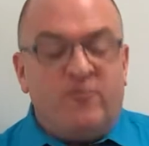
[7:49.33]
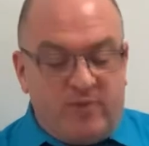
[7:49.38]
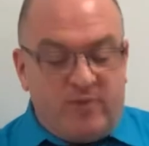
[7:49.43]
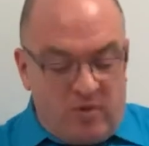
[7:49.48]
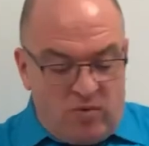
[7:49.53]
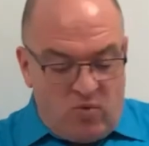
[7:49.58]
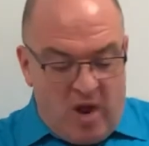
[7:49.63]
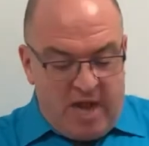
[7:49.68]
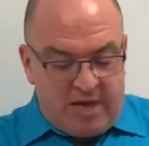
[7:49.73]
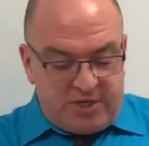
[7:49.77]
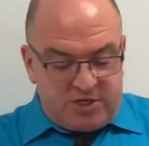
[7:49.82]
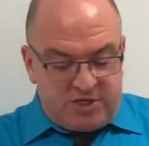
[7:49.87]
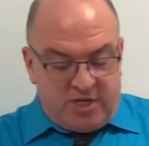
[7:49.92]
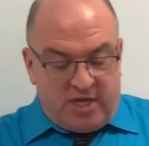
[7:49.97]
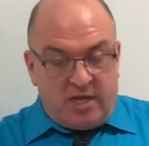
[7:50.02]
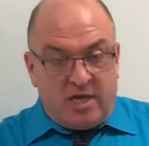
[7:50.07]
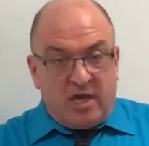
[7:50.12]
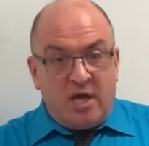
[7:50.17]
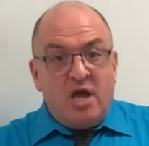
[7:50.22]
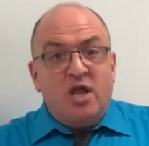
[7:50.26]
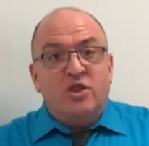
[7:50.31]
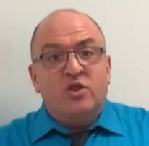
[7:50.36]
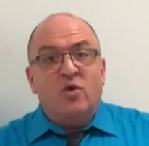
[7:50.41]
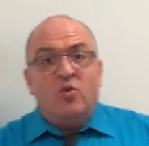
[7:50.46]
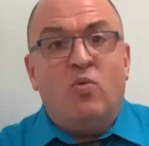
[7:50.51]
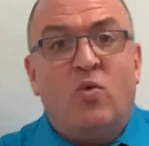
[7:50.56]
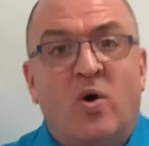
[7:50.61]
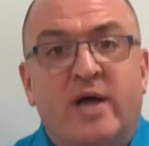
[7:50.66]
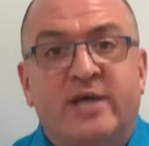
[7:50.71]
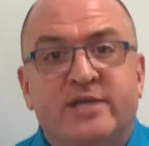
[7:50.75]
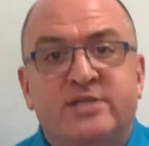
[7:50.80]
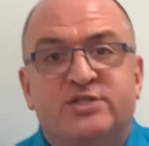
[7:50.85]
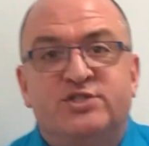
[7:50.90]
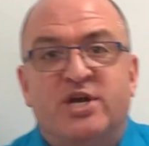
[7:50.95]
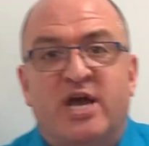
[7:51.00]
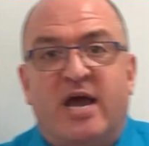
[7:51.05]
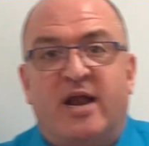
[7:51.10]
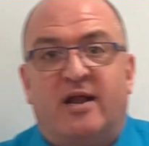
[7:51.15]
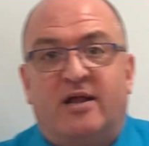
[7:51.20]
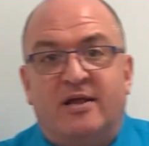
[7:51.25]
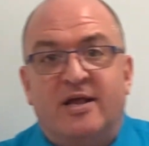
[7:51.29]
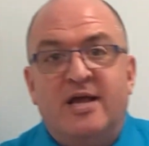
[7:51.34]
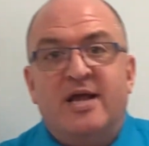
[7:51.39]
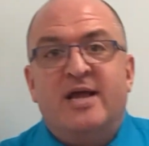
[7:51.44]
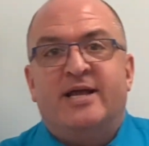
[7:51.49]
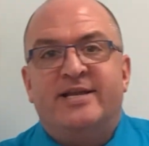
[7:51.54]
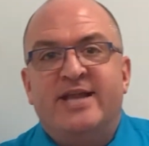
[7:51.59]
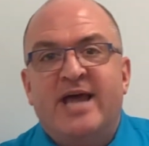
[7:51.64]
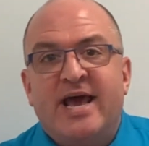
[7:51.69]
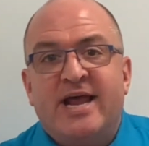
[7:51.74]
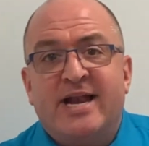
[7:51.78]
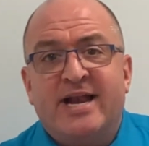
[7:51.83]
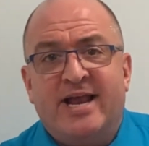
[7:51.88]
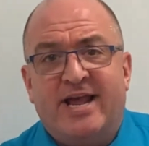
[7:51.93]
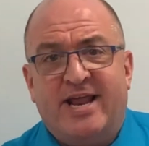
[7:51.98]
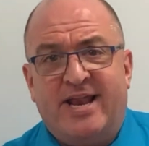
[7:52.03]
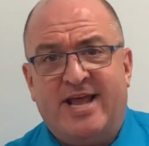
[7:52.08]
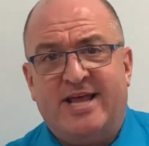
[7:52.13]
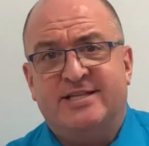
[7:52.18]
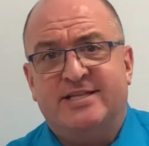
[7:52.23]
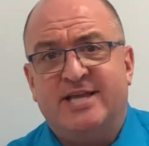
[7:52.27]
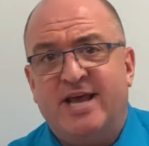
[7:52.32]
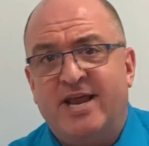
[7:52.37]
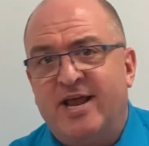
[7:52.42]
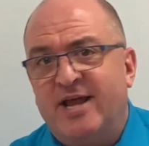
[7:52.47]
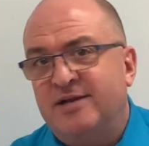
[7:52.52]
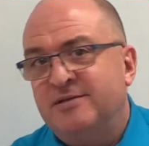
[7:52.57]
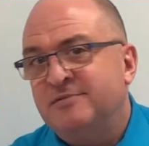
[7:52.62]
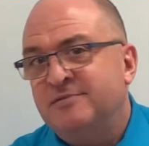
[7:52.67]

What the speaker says: been watching the Weiss channel. Da da da da da da.